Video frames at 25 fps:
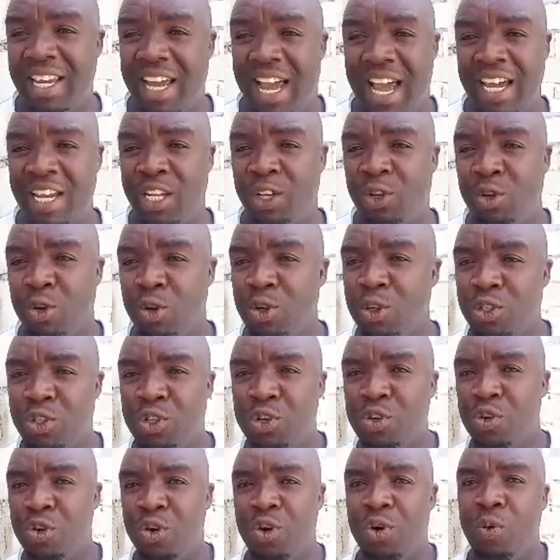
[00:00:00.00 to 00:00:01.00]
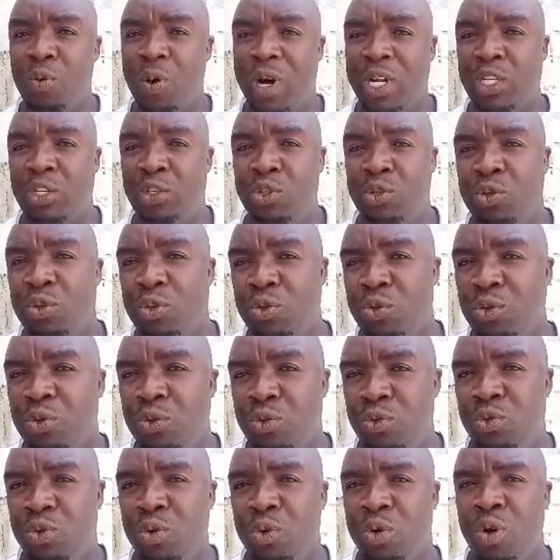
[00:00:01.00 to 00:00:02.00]
I don't know what to do.
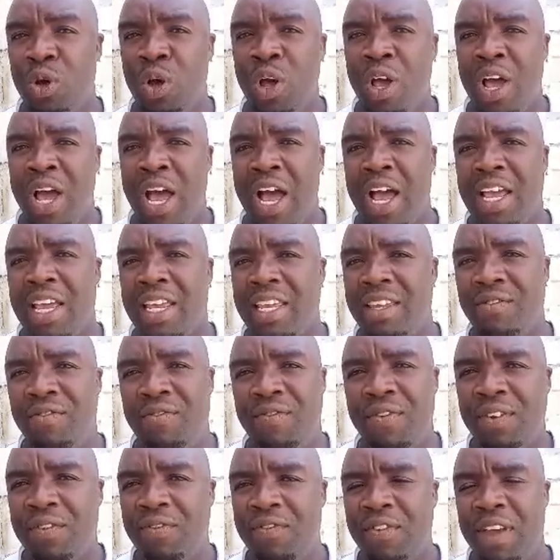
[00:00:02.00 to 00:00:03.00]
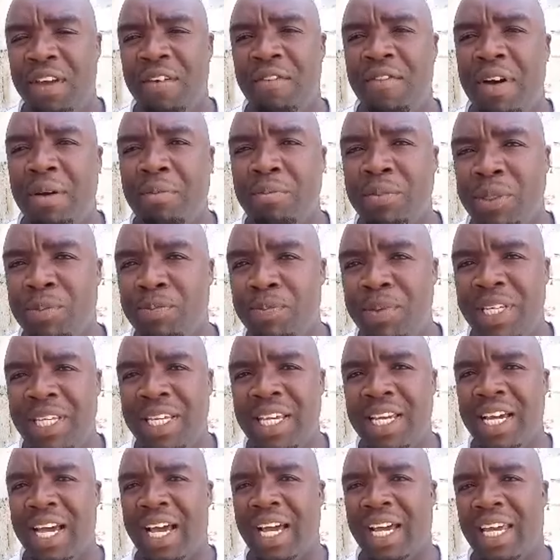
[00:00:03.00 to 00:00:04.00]
So if, if ever I'm
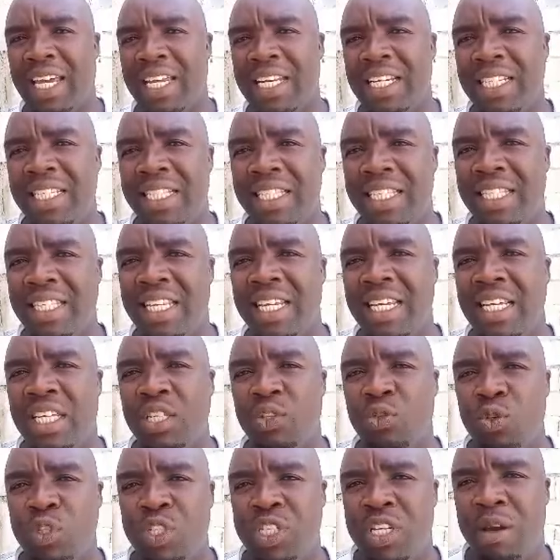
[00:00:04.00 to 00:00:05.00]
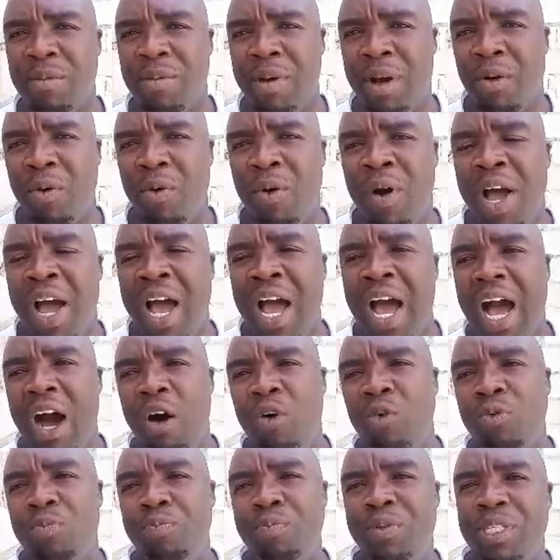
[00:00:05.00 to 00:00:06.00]
speaking against Sengezo Tshabangu, I
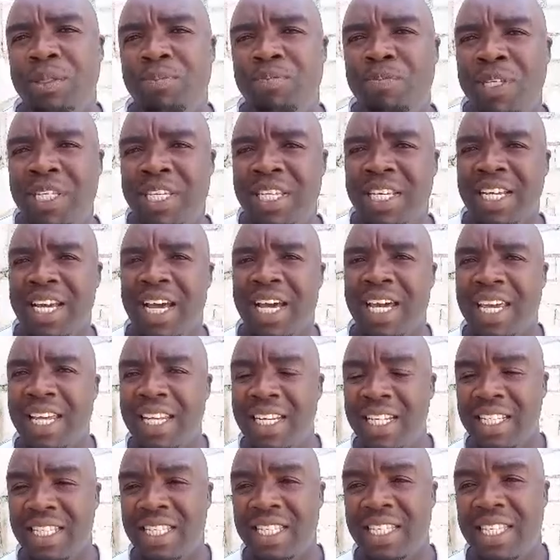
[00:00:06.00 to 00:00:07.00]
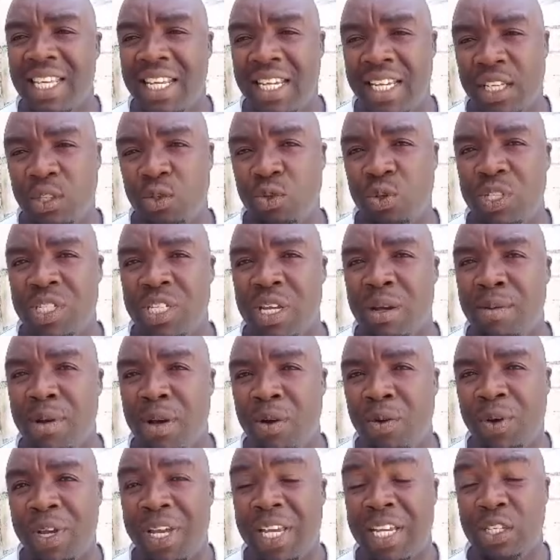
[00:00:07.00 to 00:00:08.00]
will be speaking against Sengezo
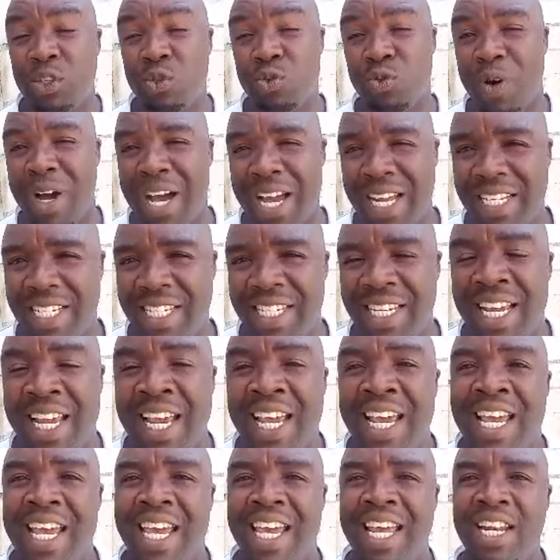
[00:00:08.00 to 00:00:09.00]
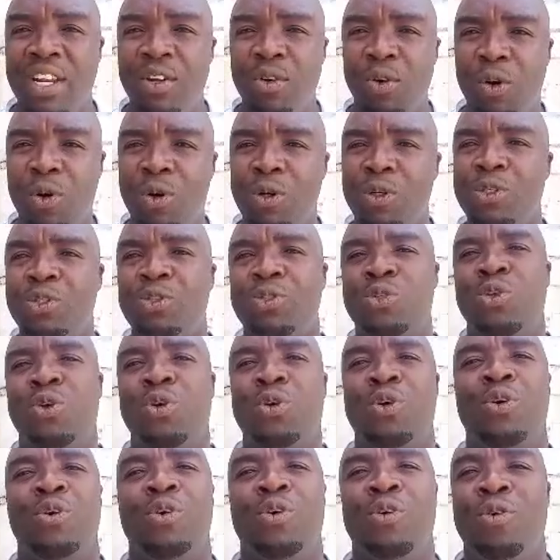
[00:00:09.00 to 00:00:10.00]
Tshabangu as what? And also
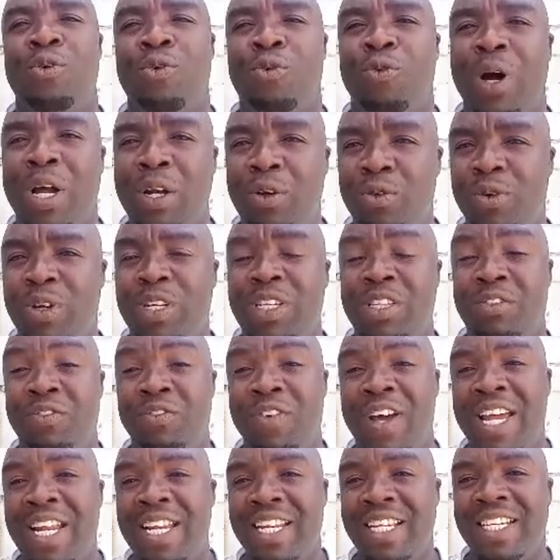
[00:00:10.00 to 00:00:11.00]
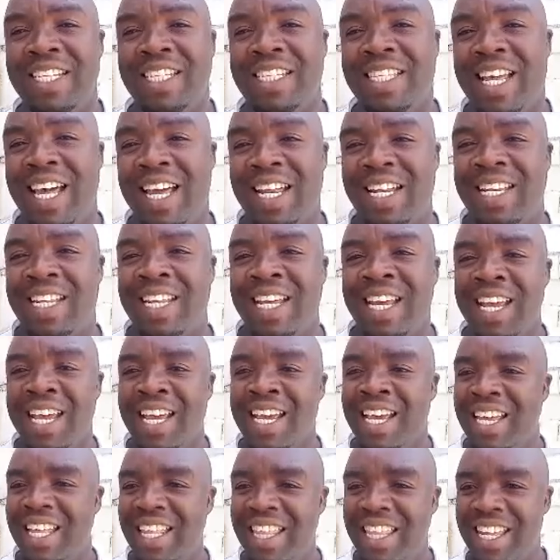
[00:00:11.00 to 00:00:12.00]
what was fun is that
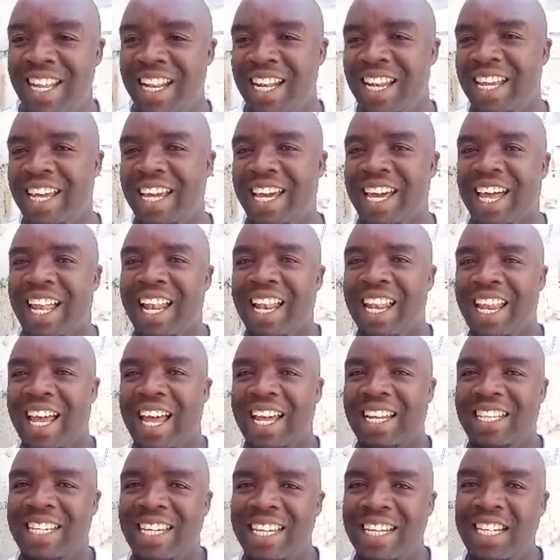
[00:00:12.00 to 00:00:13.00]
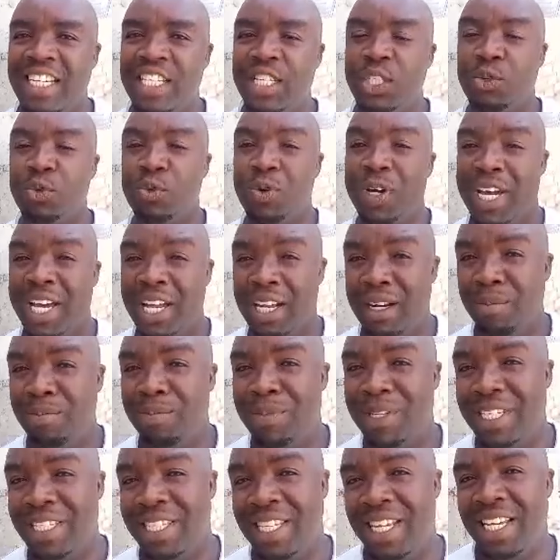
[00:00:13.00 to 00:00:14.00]
the legal attorneys who
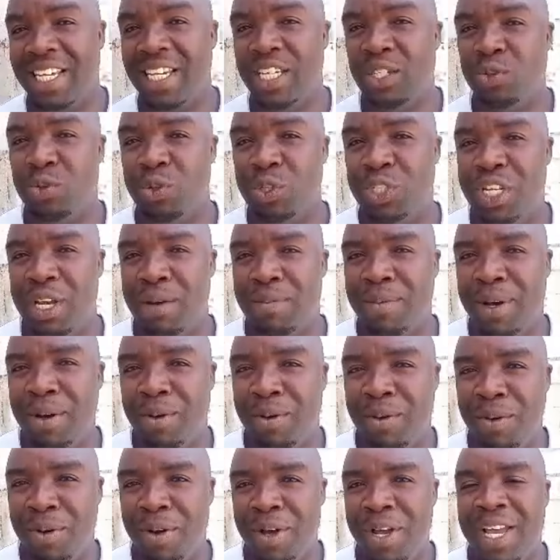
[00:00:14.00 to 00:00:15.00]
helped Sengezo Tshabangu,